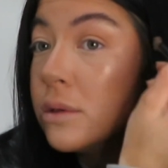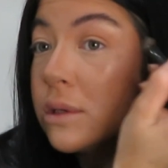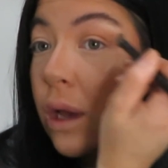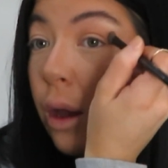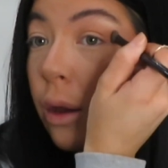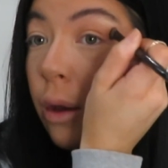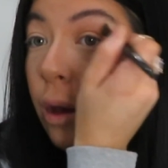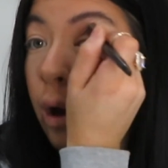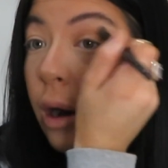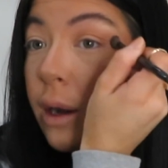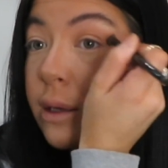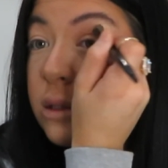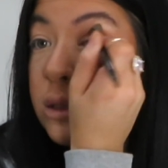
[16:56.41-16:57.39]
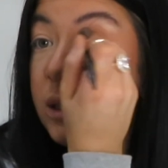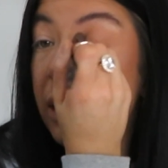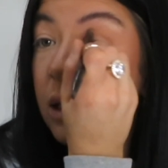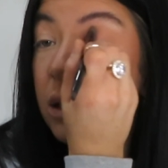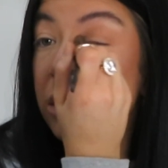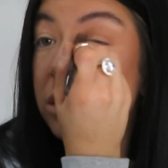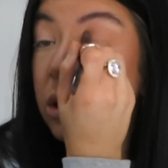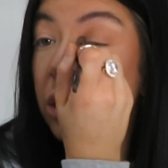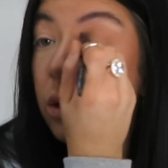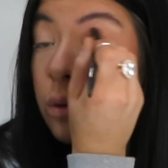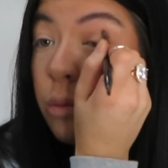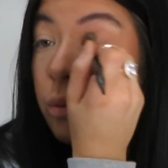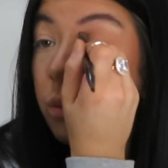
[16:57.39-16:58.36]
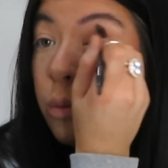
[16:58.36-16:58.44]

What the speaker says: So I stick to